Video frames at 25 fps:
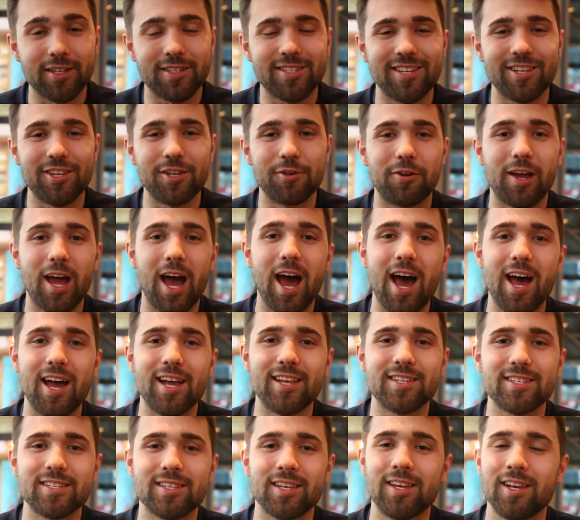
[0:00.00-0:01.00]
to you
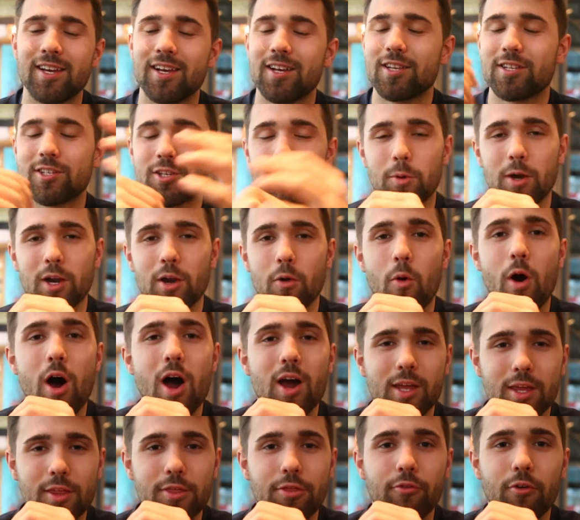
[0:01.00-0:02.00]
guys. So we're gonna
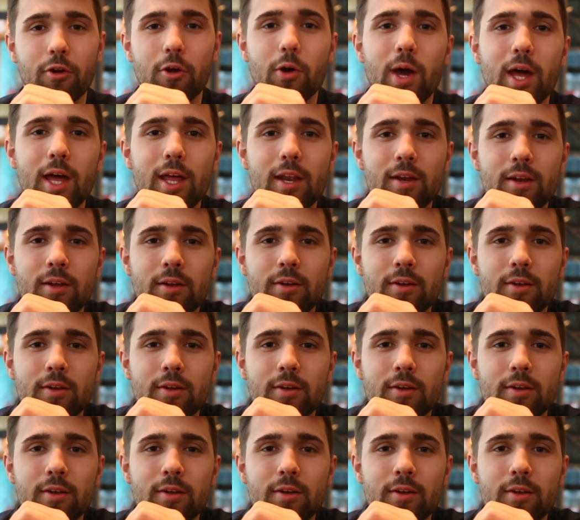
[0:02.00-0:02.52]
walk you through it.